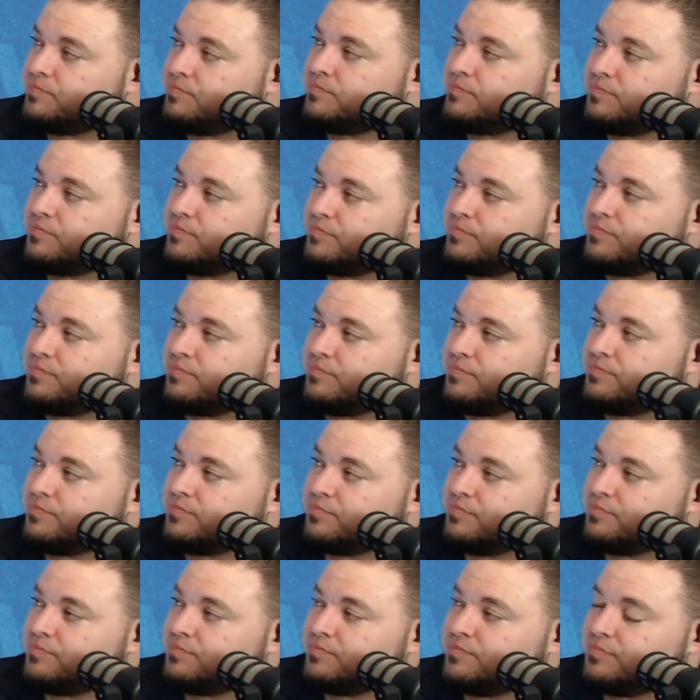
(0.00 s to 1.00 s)

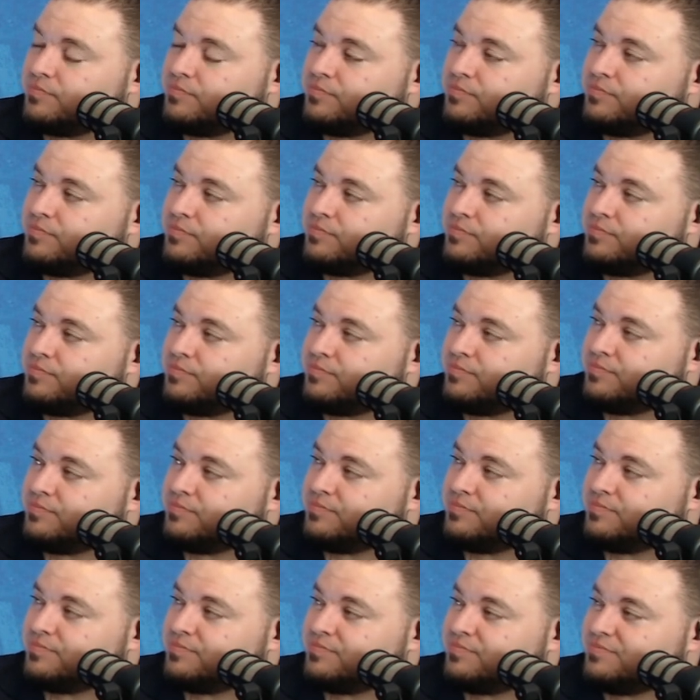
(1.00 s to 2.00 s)

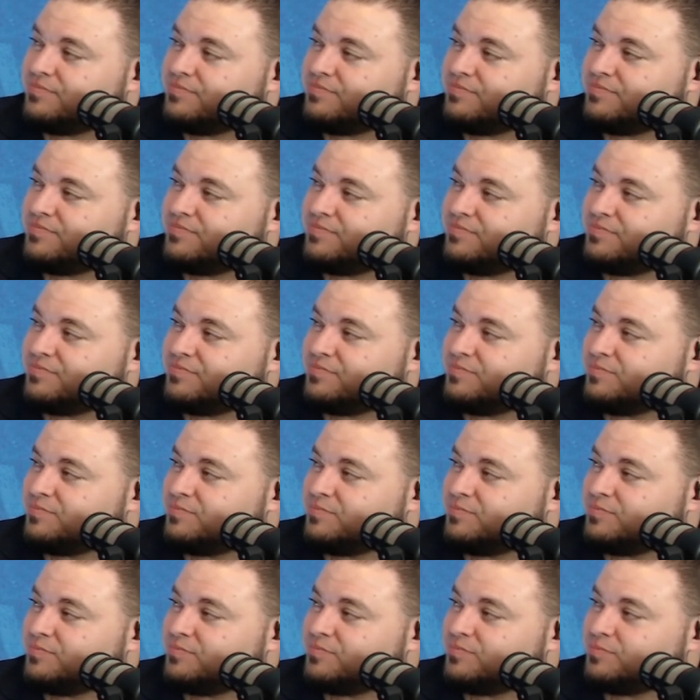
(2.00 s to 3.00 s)

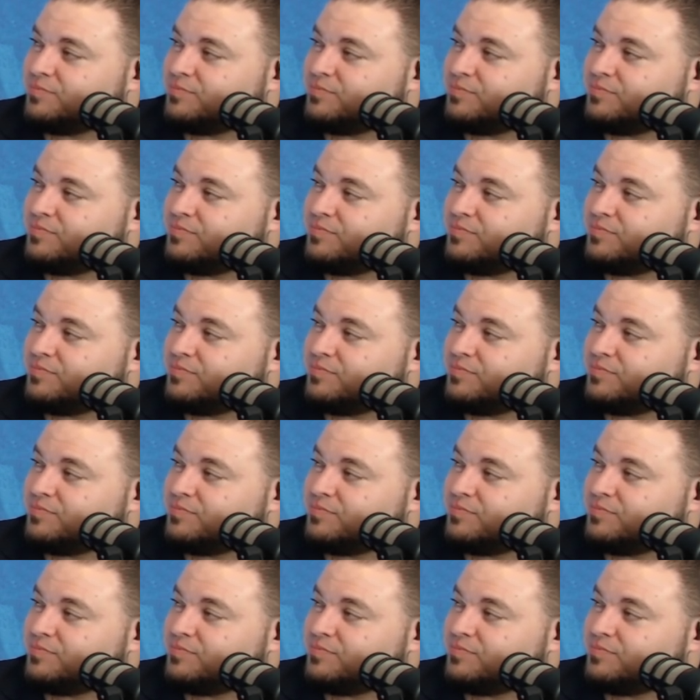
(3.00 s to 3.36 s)
This person isn't speaking.